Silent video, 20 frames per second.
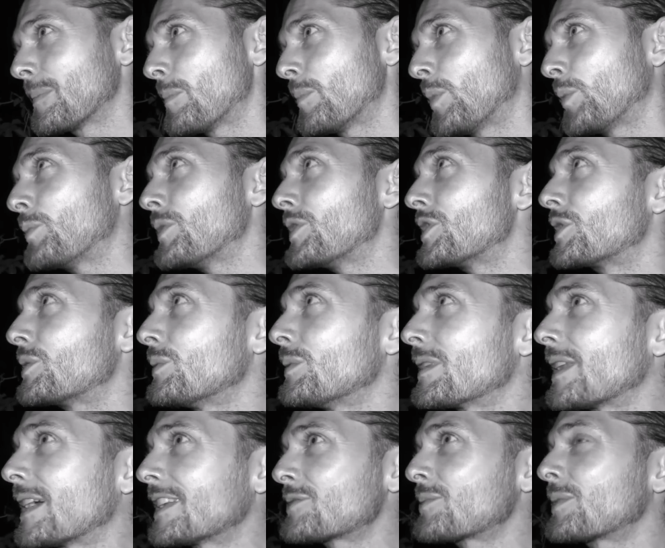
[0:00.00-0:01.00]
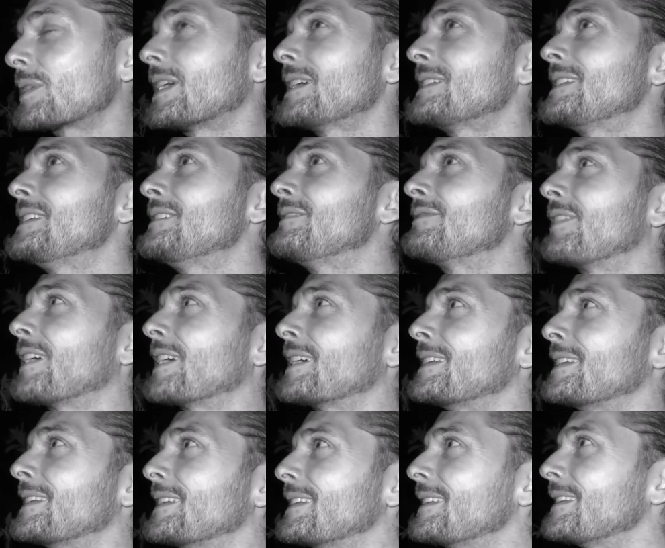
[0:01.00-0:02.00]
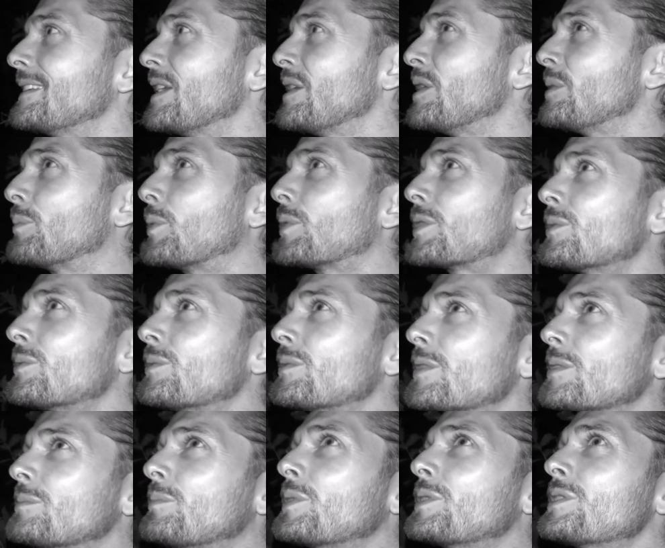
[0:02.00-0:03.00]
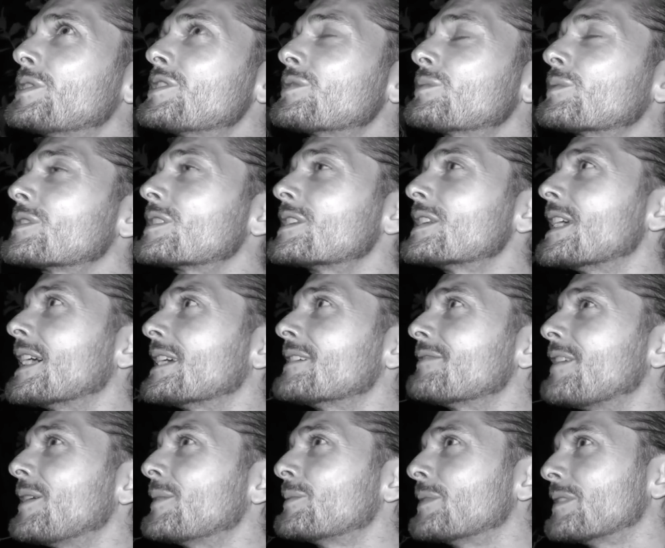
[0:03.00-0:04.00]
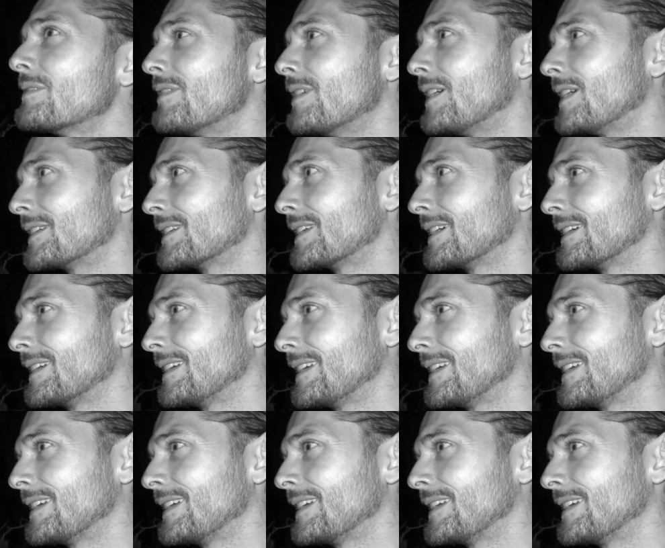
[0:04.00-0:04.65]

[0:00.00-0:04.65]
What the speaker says: But be sure that's what I did find. And a Buddhist would say I found Nirvana.